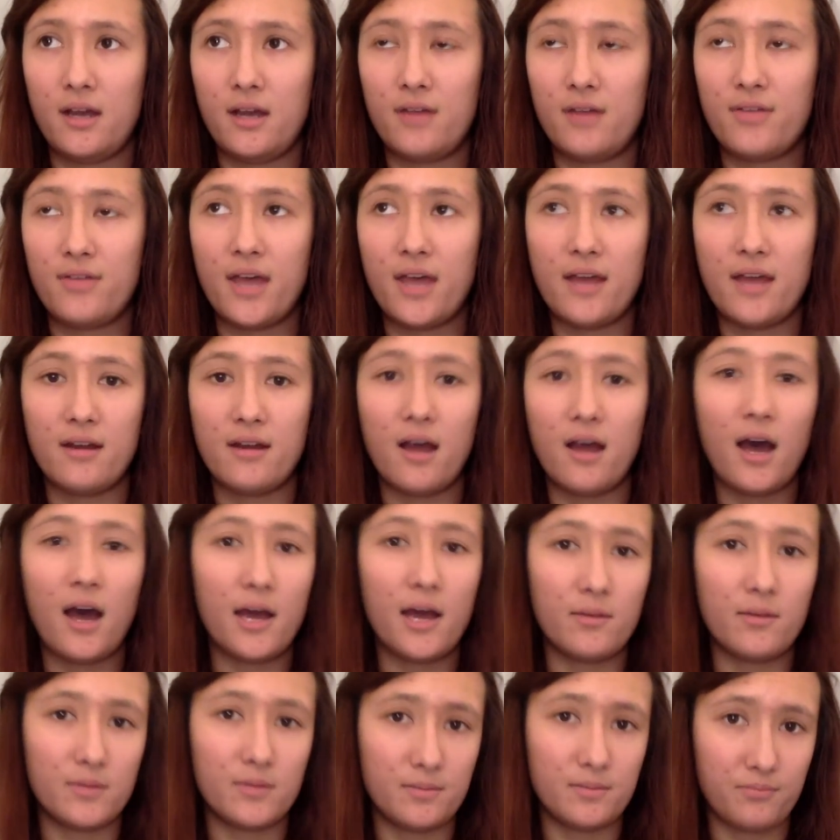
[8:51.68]
then
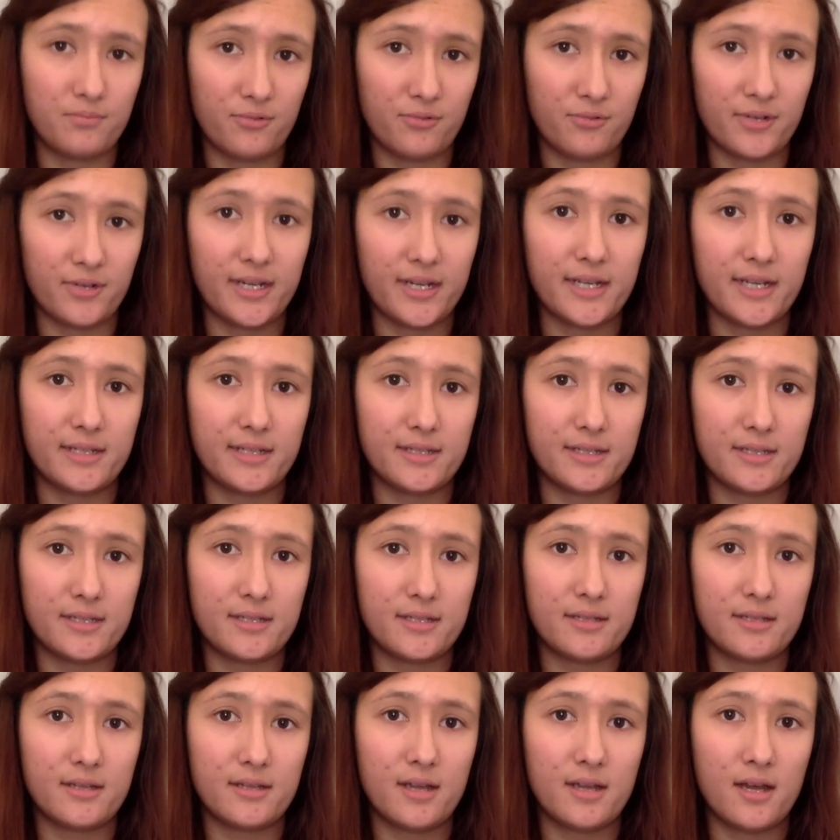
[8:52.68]
I would bring
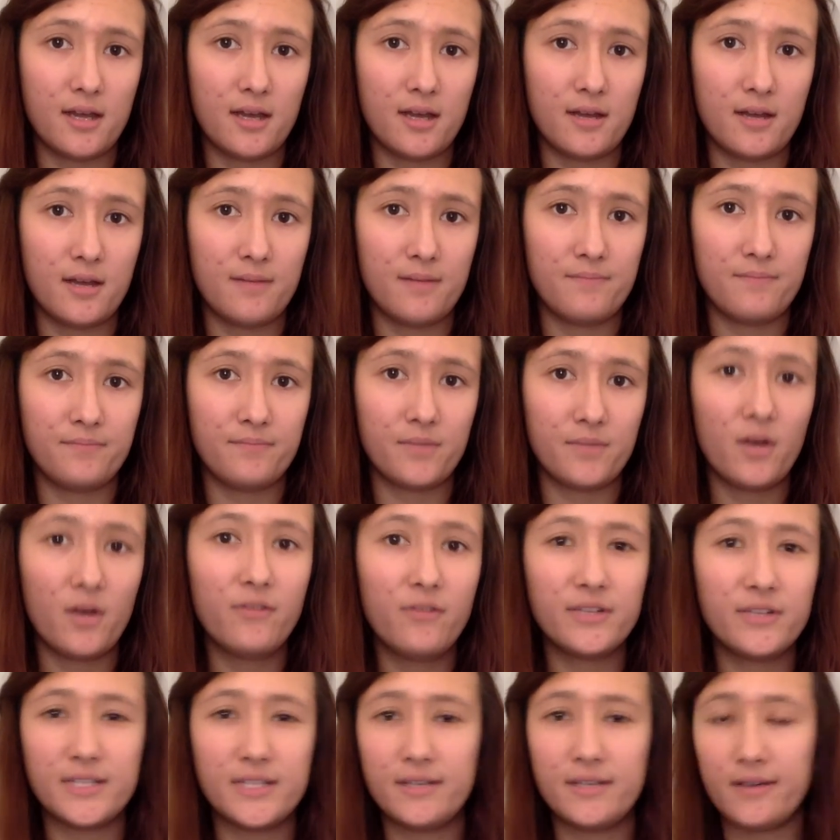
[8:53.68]
it.
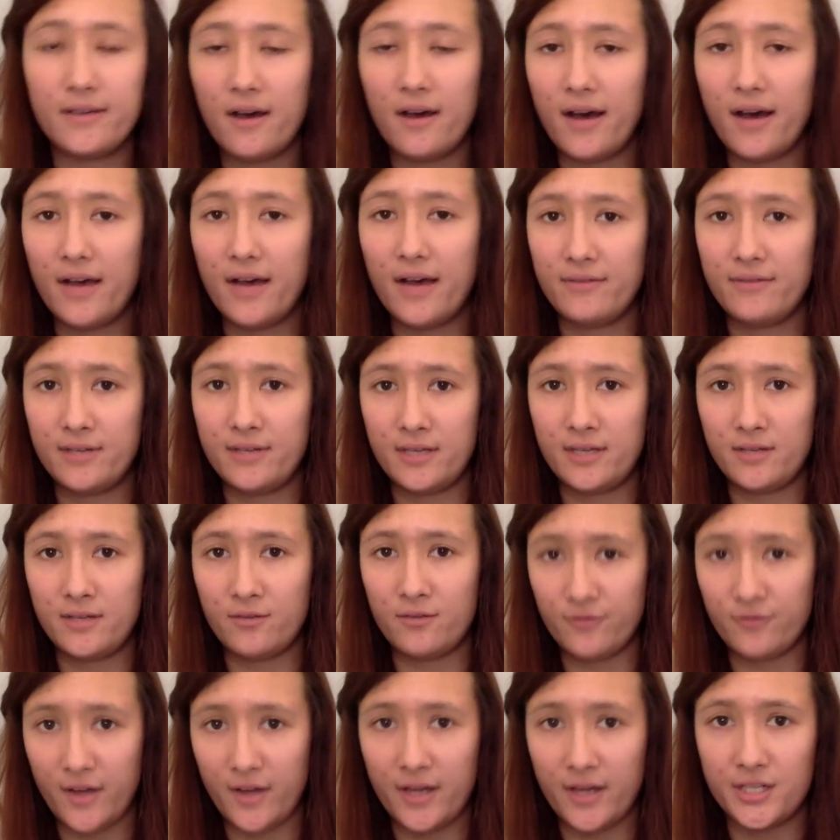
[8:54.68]
Obviously you can't have it in
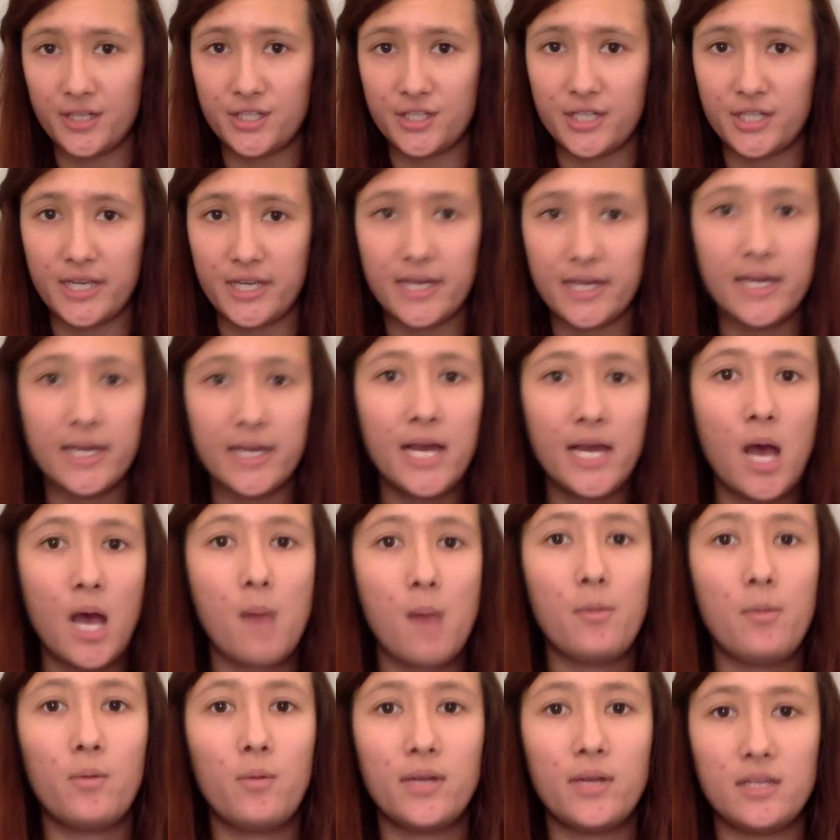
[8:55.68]
your first year,
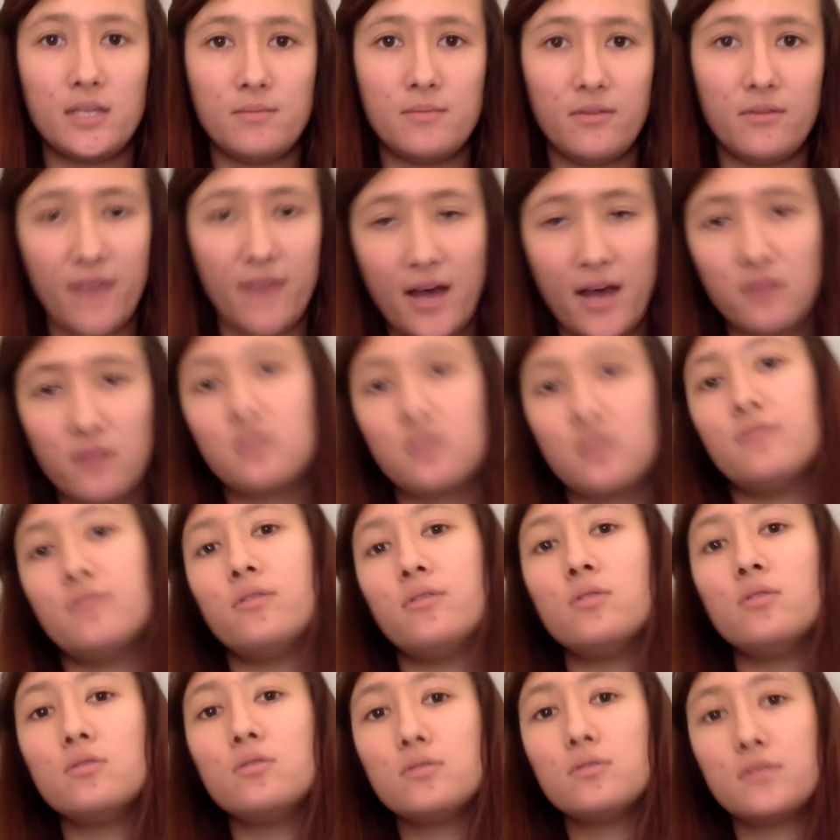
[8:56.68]
but when you move out of
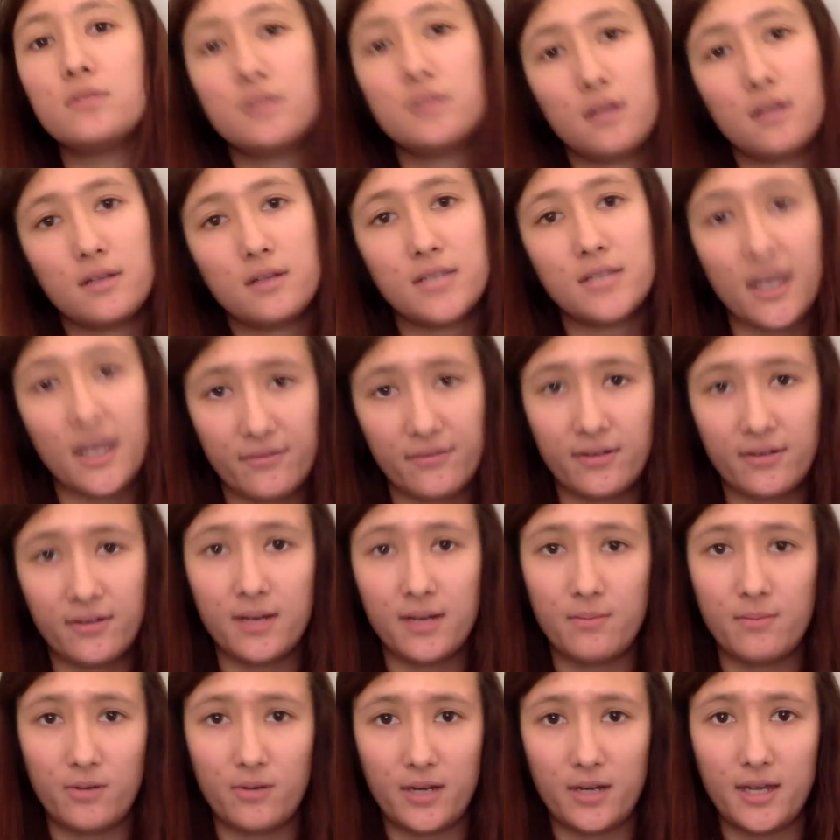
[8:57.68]
halls,
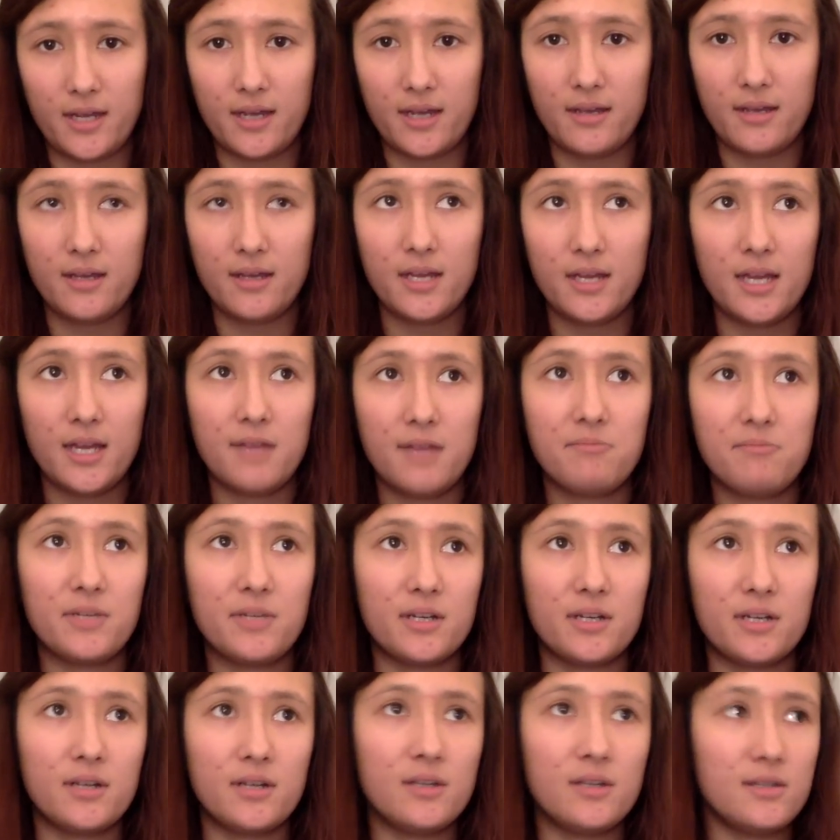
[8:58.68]
definitely bring it,
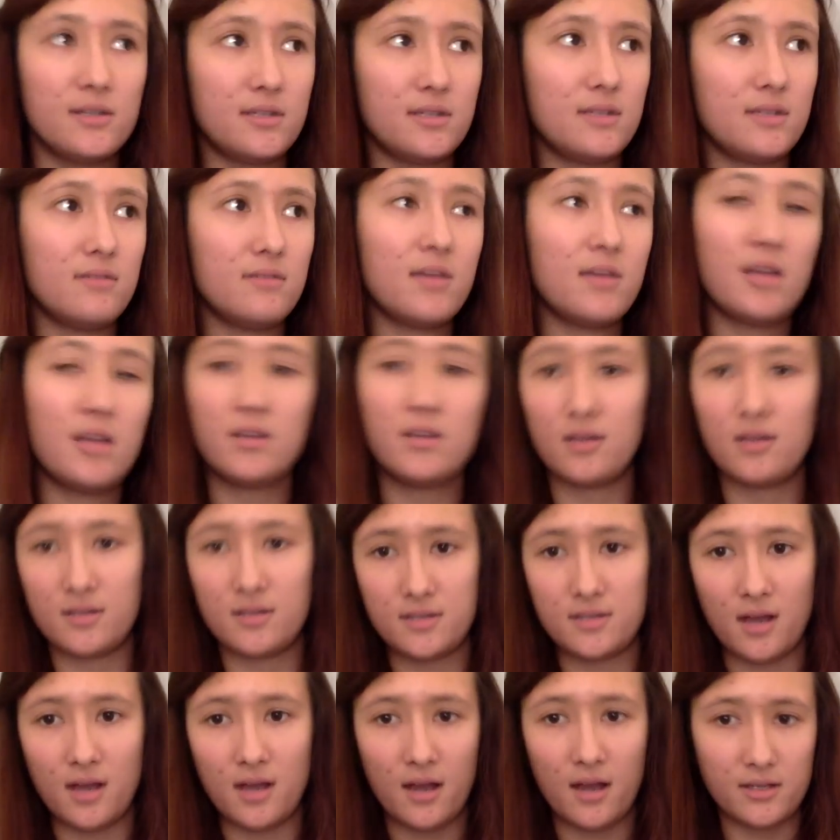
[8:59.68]
because then you can
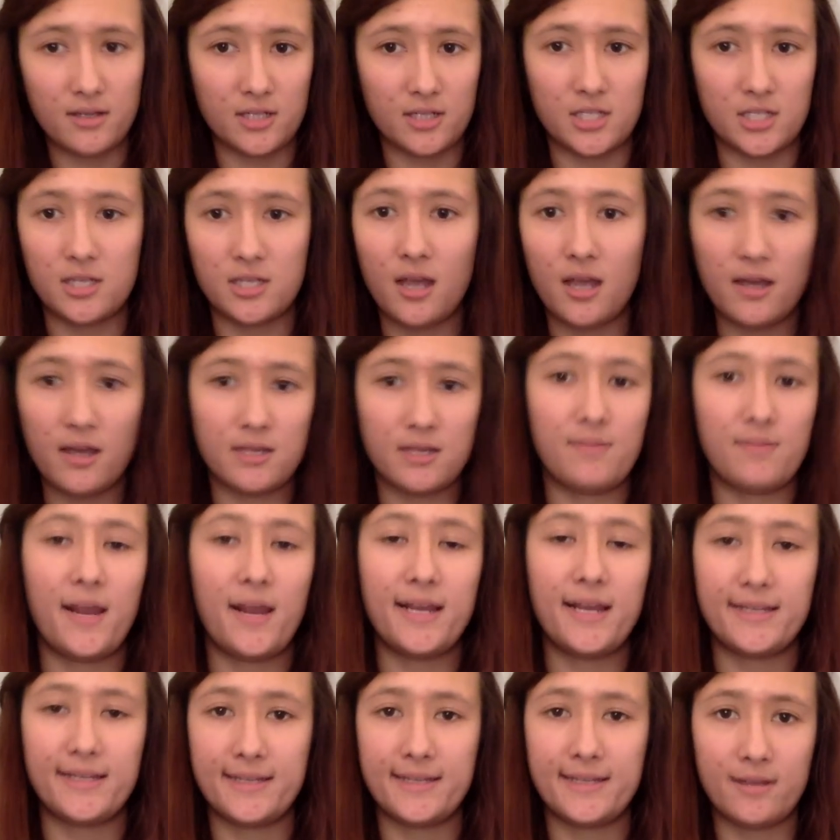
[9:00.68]
start just going to
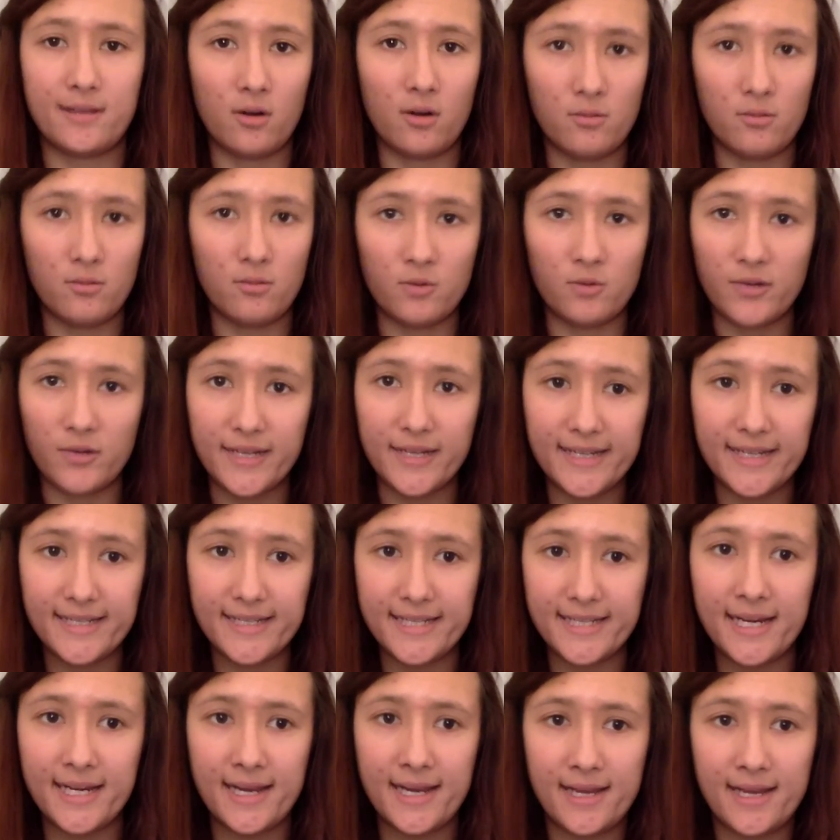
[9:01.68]
places a lot more
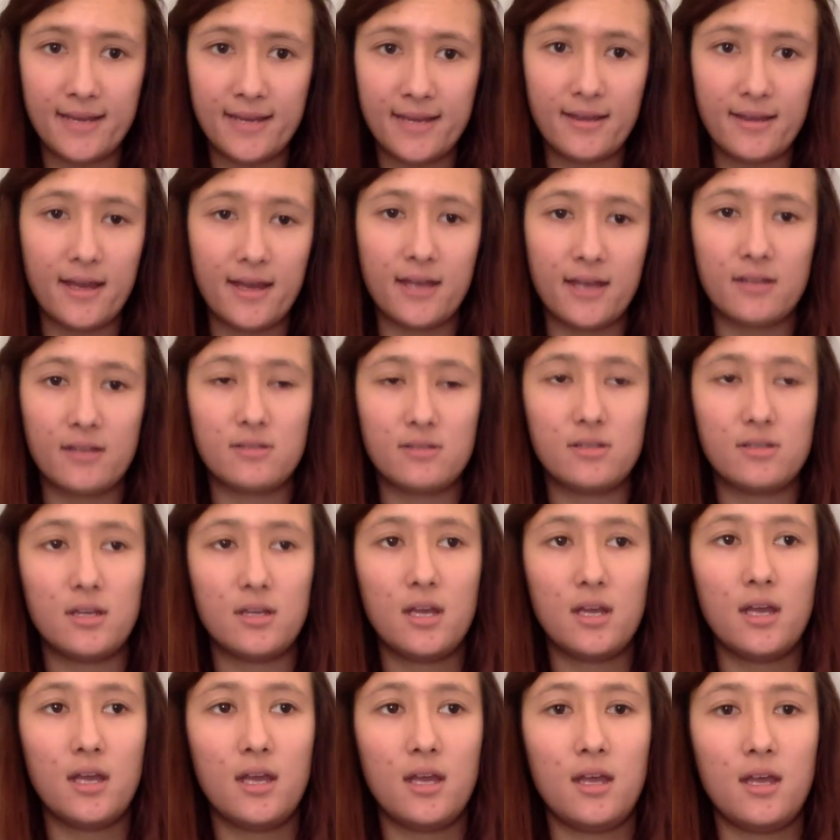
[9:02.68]
easily. And
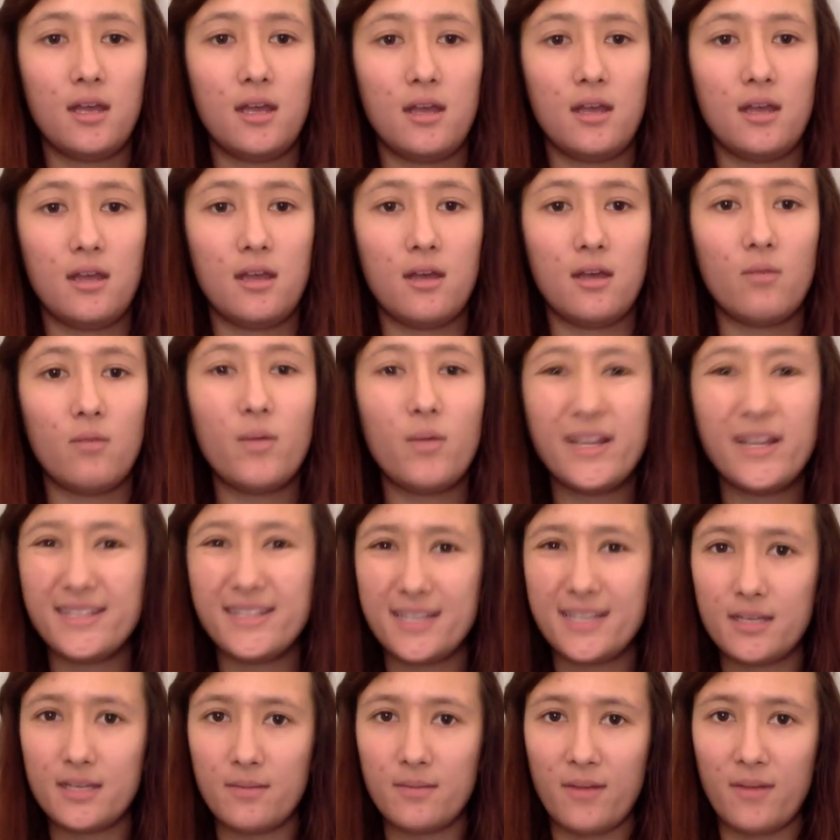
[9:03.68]

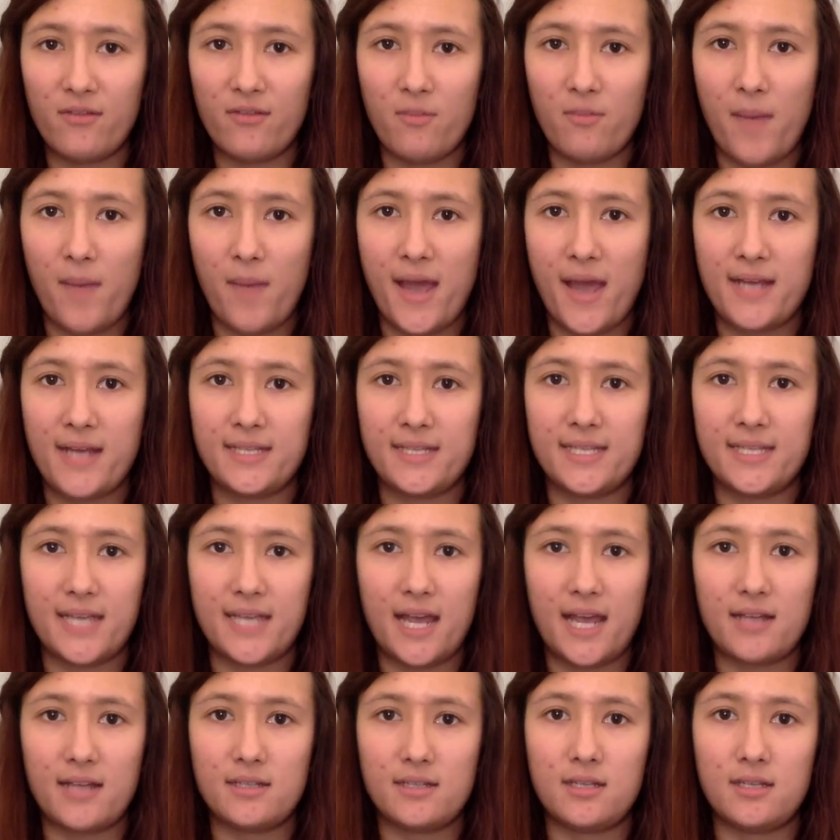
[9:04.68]
Windsor's a bit of a pain to
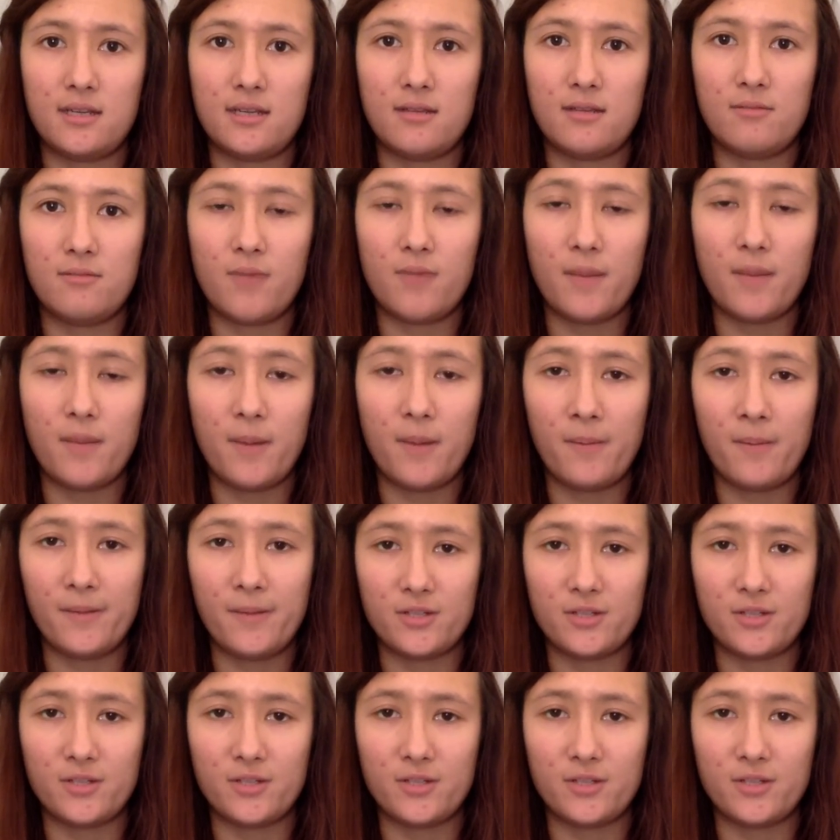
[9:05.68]
get to by public